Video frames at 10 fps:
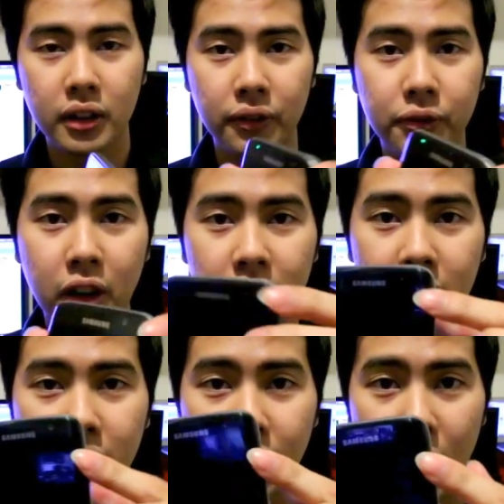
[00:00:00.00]
the
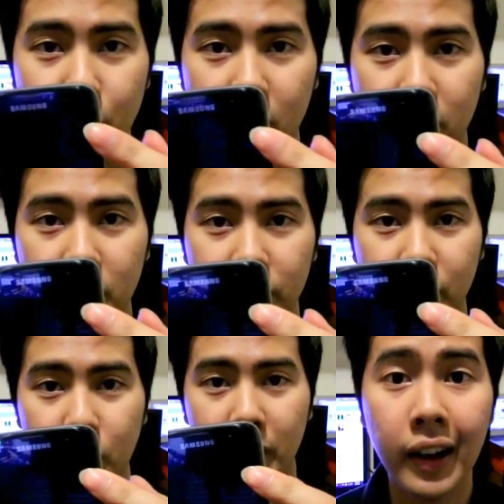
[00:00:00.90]
front camera to
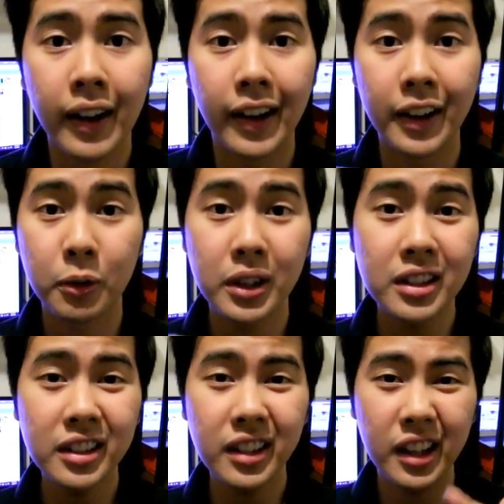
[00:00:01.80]
film, and the
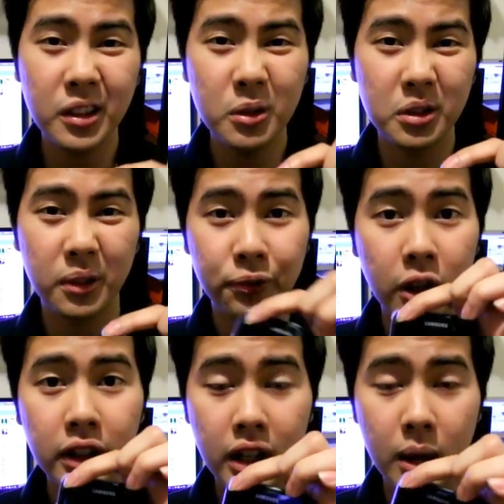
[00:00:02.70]
reason I use the
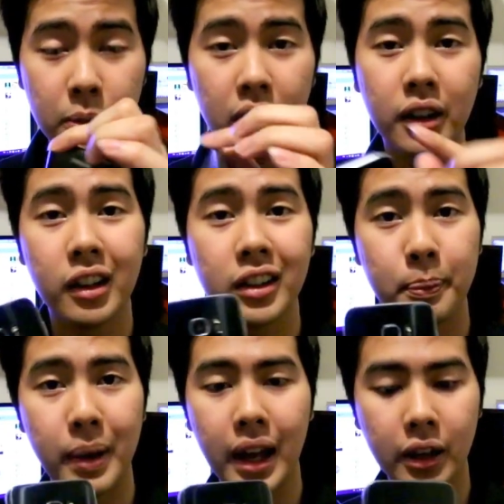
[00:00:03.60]
front camera and not the
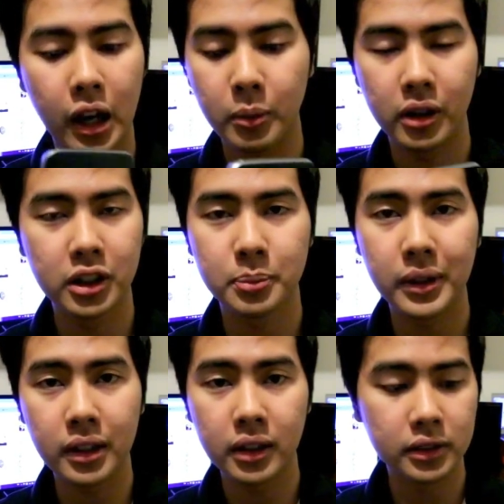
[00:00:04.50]
back camera is
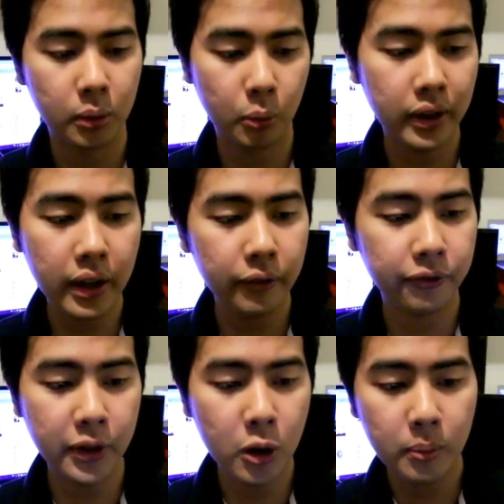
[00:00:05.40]
because when I
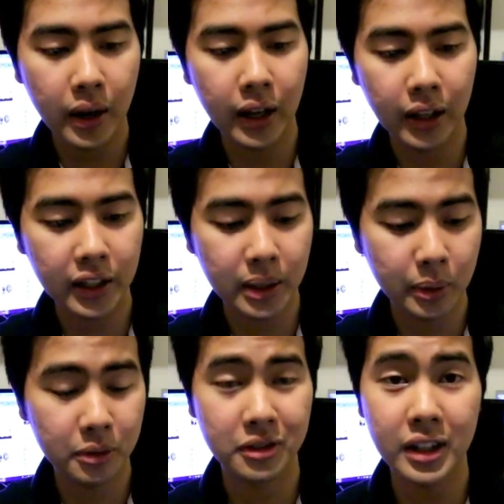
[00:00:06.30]
film, I like to be
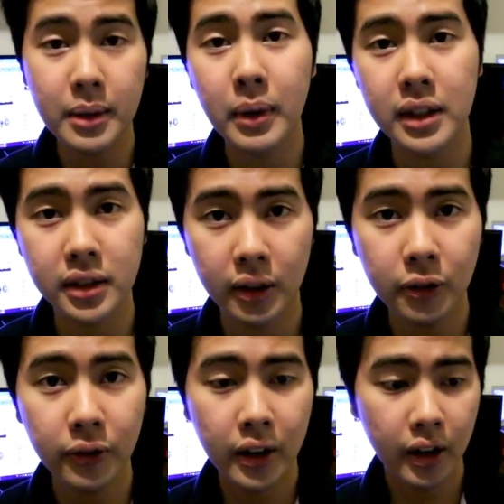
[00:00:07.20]
able to see
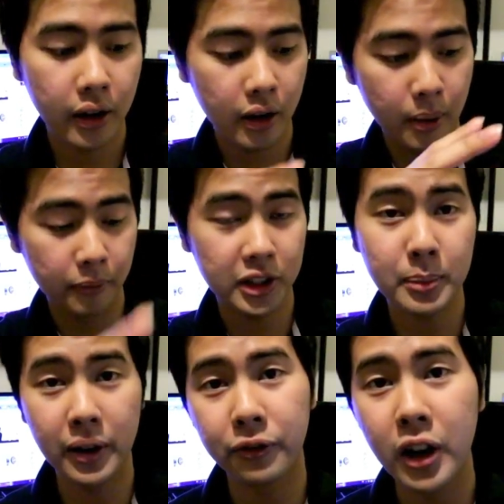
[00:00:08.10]
myself, um, see
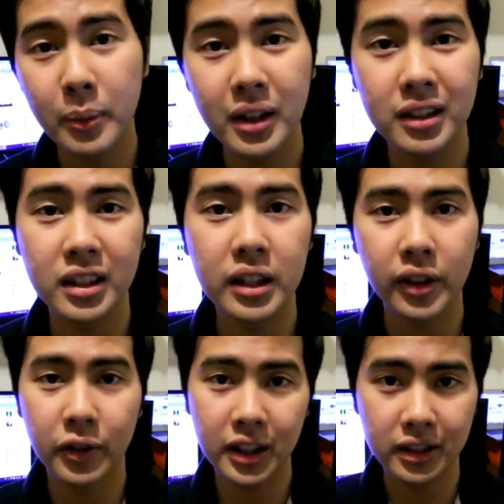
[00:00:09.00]
my framing, see if
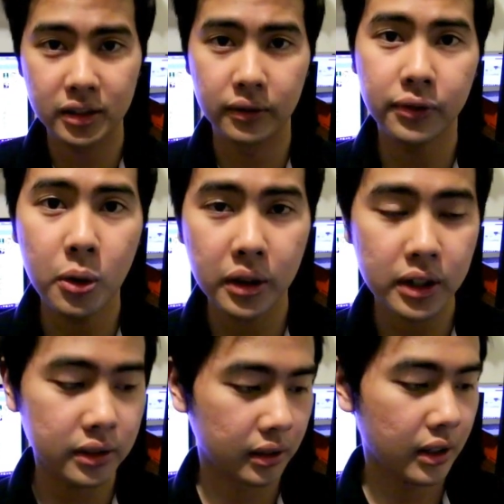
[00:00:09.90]
everything's in
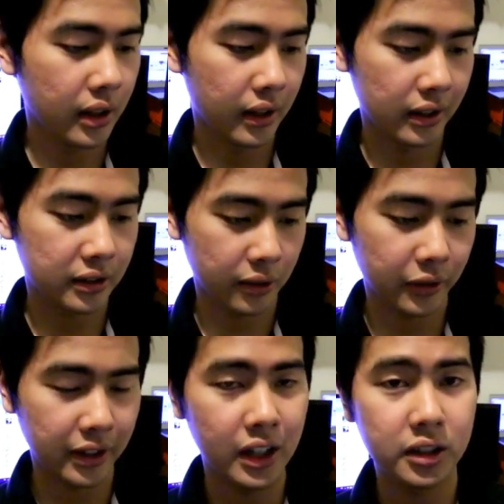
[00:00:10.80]
focus and stuff
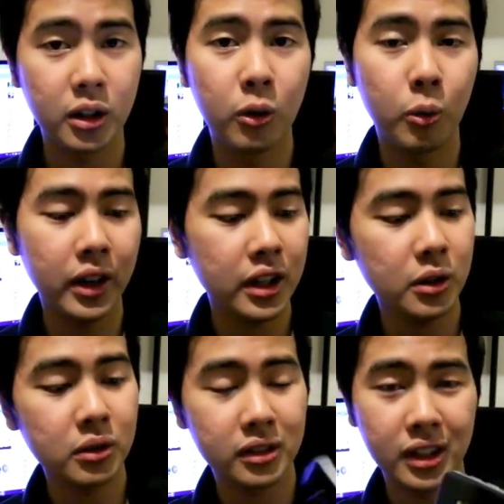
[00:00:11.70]
like that. So when I
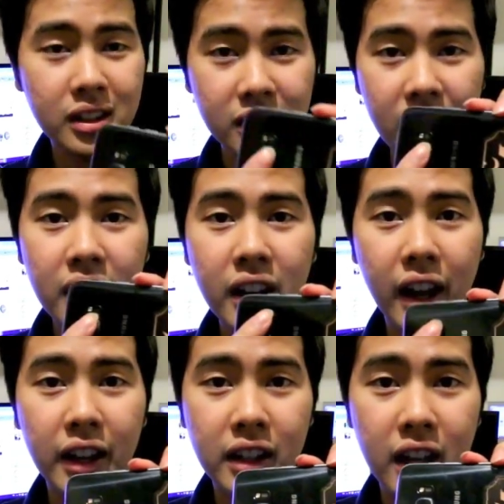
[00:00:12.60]
use this side,
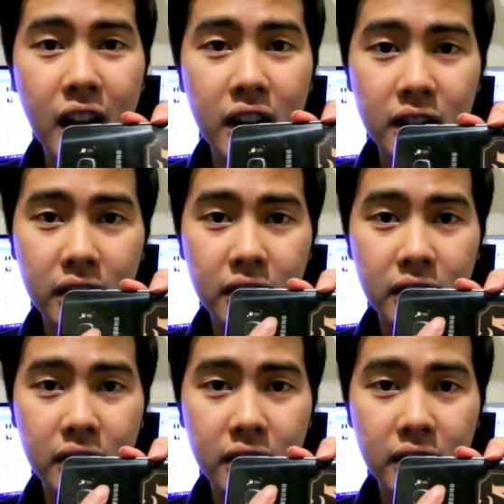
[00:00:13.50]
I can't